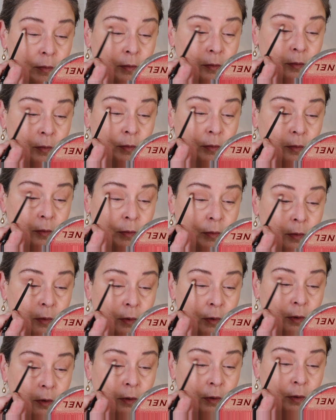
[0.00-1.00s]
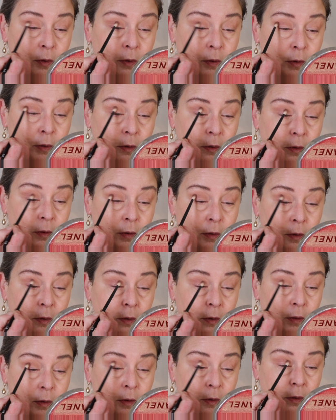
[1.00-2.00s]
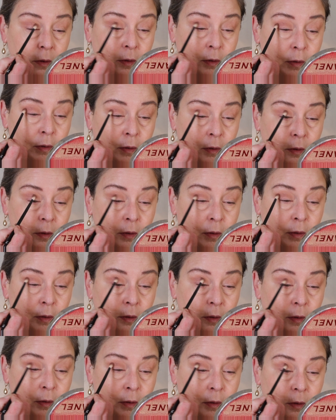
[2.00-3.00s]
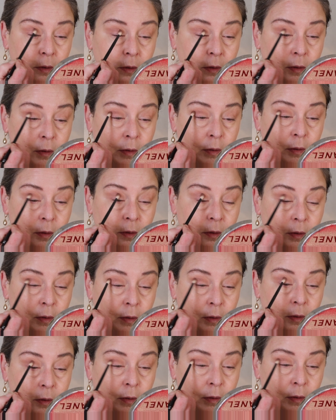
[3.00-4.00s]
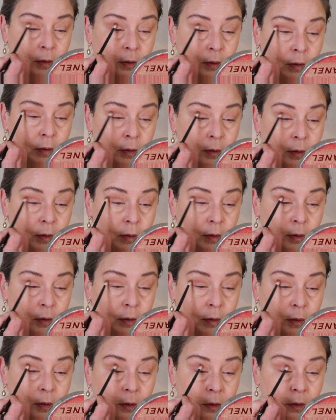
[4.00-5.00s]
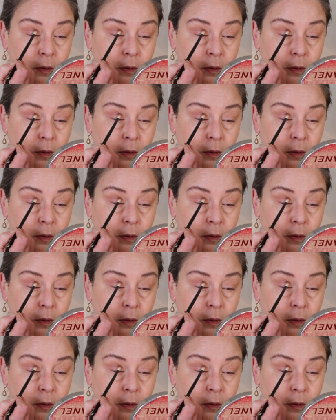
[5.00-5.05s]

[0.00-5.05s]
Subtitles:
Nobody speaks.